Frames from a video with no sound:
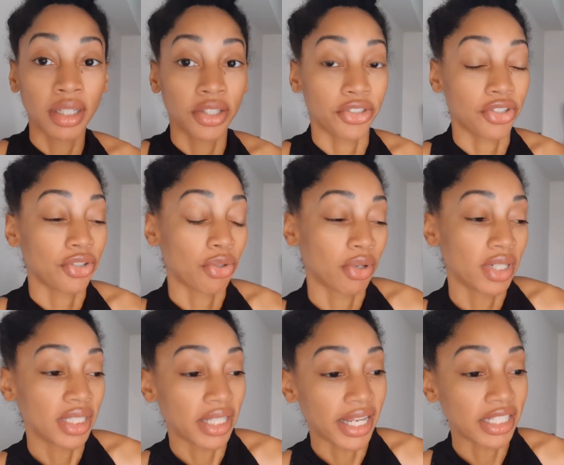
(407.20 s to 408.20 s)
Your
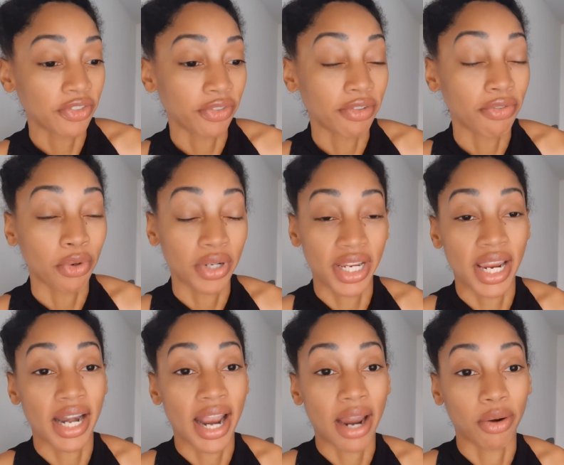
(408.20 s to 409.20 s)
story lasts for
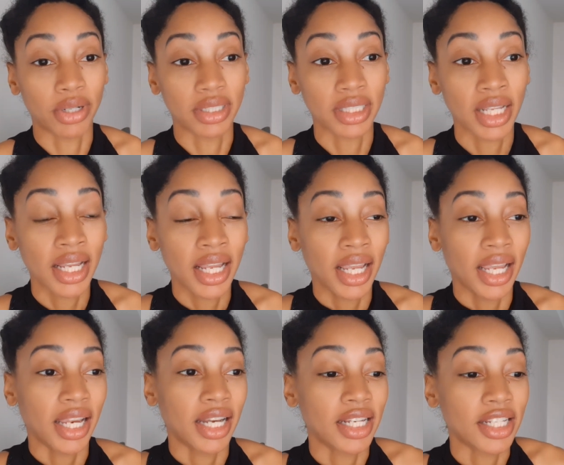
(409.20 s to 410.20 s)
48 hours,
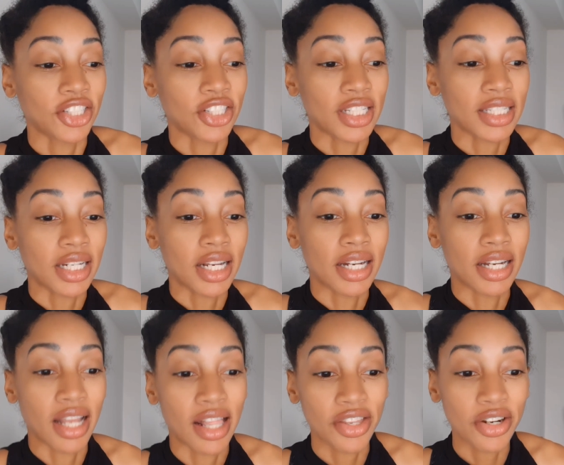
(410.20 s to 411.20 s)
and it's just
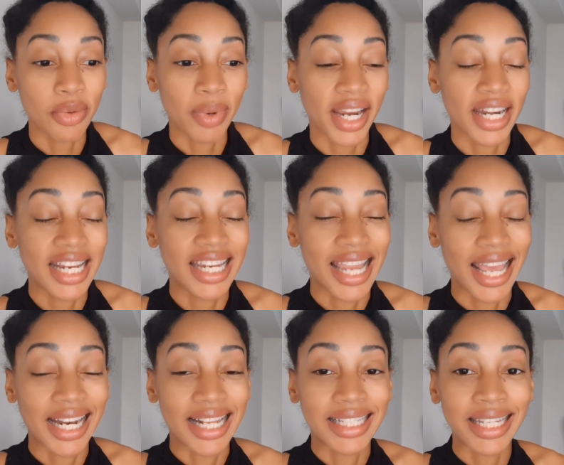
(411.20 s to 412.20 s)
another way to
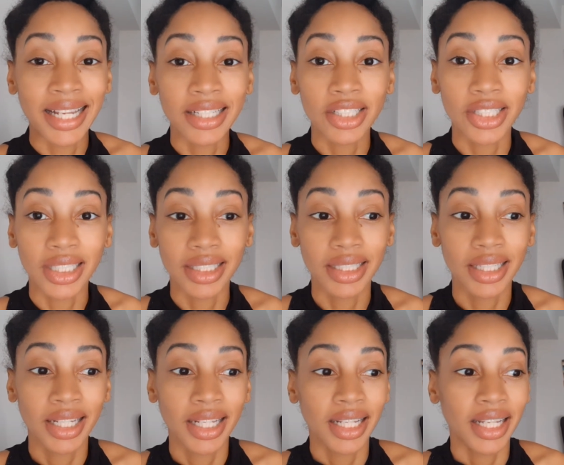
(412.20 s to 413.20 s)
get
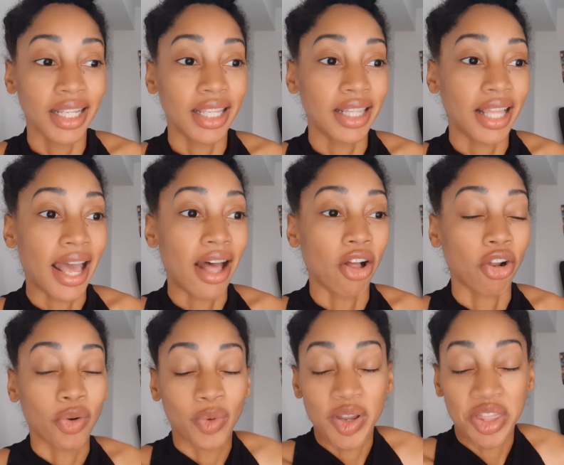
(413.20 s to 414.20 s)
attention. The
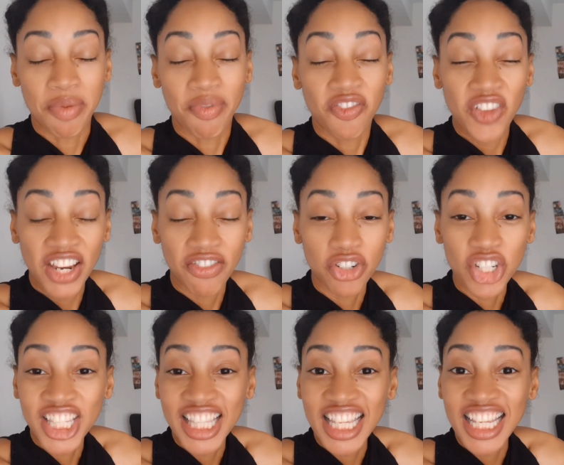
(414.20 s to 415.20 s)
algorithm
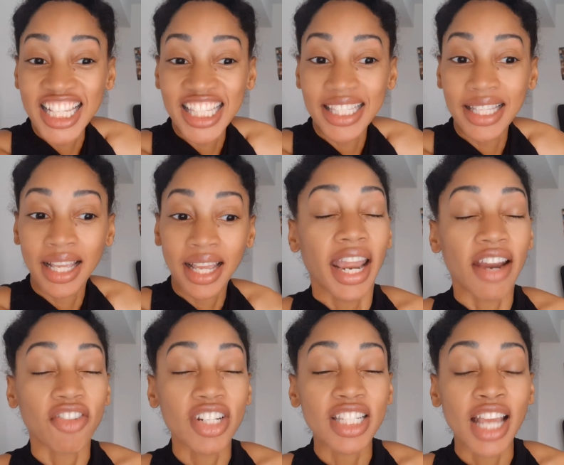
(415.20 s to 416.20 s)
favors this.
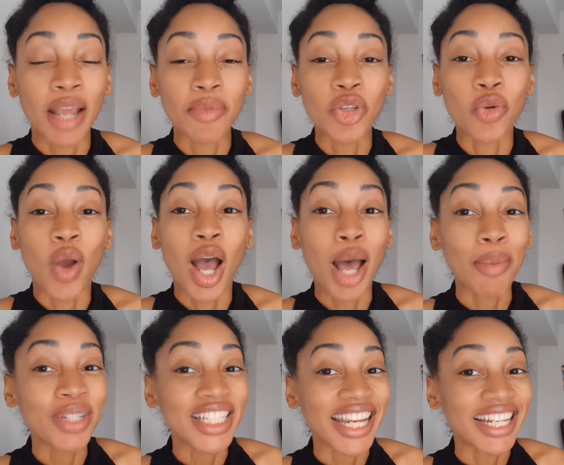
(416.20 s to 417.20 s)
Every time you
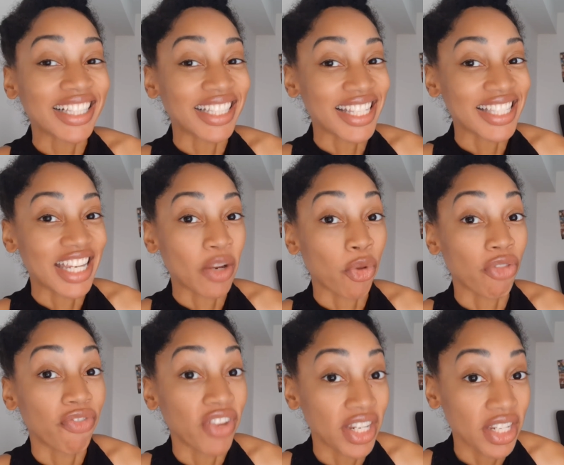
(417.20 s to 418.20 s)
update a listing
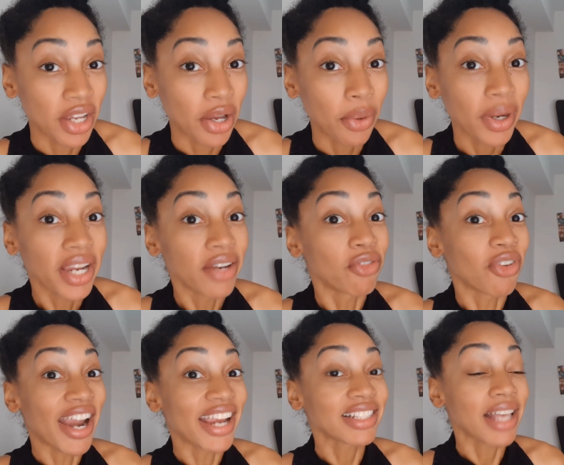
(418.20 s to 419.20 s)
with video, it
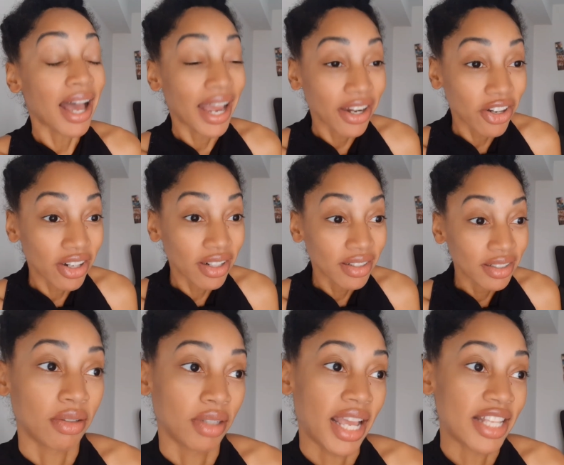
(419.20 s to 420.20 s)
ranks higher,
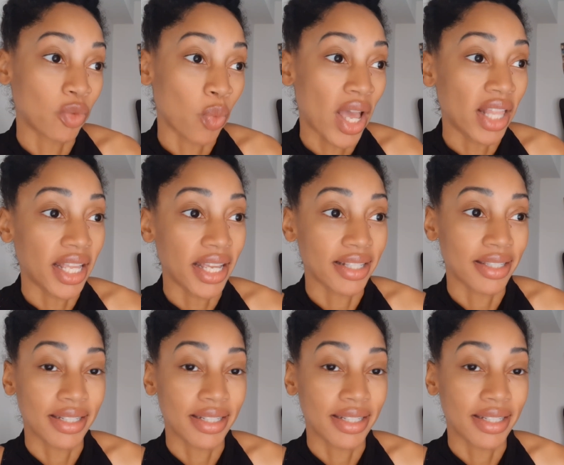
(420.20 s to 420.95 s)
as well as